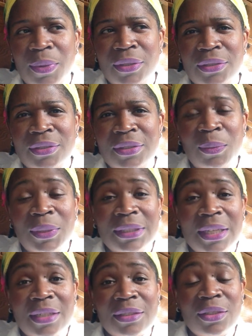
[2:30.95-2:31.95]
someone
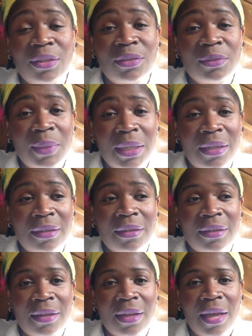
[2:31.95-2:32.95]
said, excuse me.
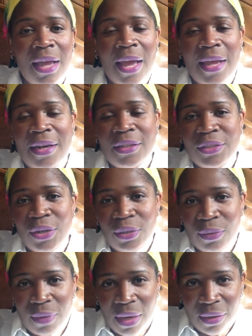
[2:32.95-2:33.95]
And I turned
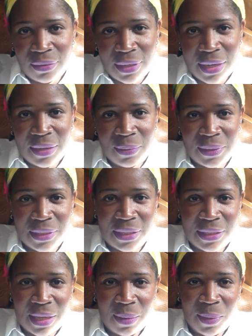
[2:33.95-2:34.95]
around and it was the
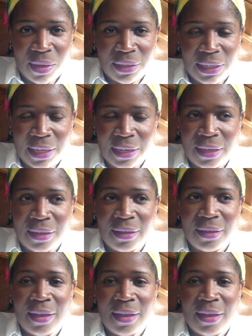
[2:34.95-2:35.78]
same young lady.